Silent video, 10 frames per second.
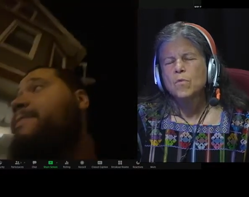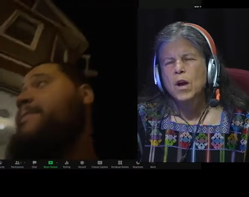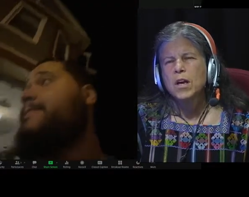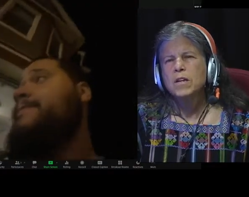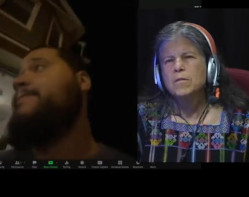
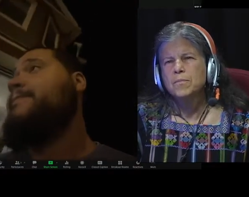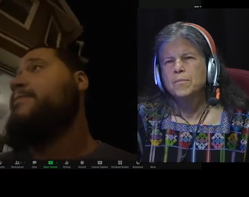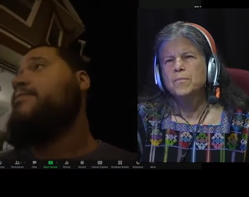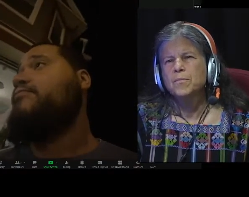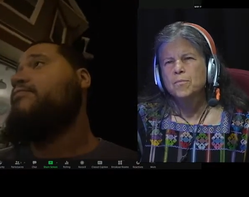Speaker 1: Right.
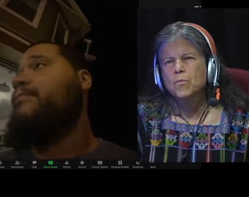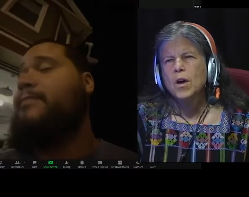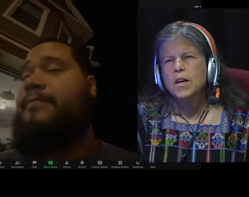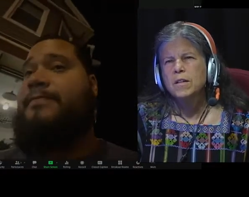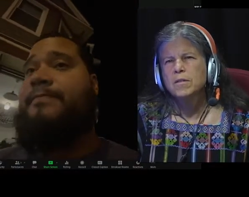Right.
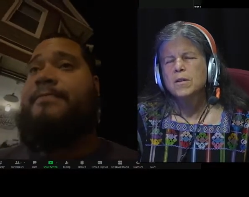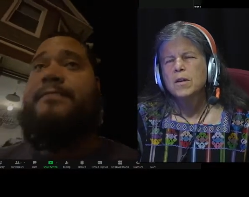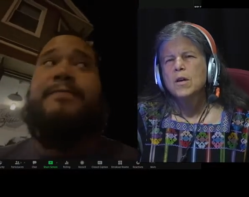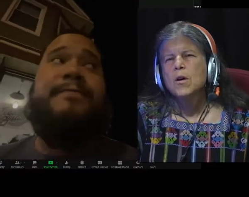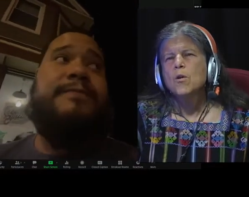
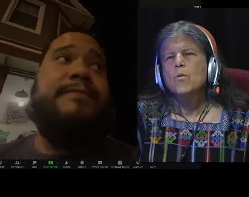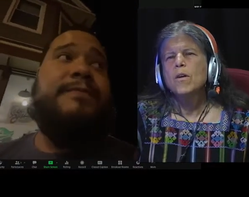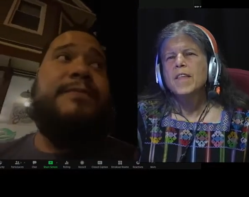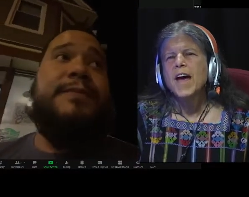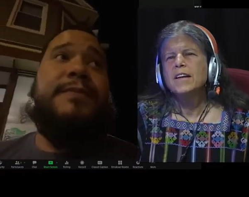Well,
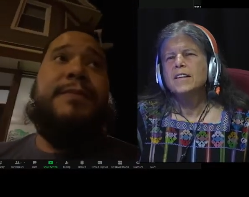that